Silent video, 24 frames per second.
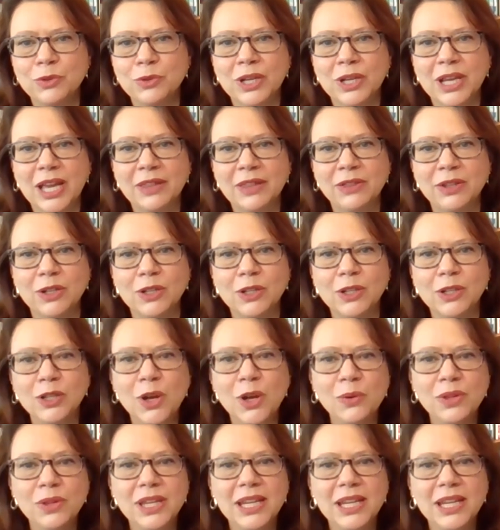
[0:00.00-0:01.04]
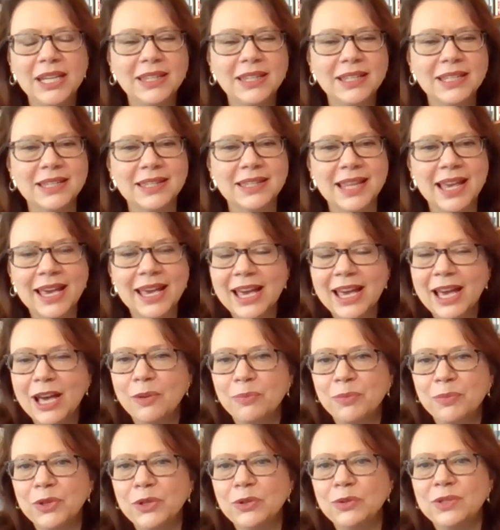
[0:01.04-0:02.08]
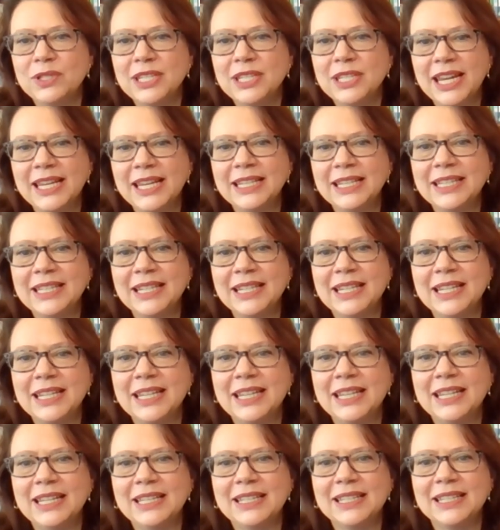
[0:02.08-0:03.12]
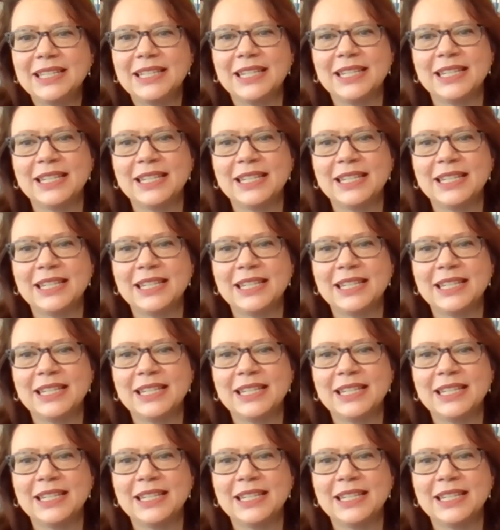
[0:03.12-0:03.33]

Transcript: you look at the clothing does that help you date it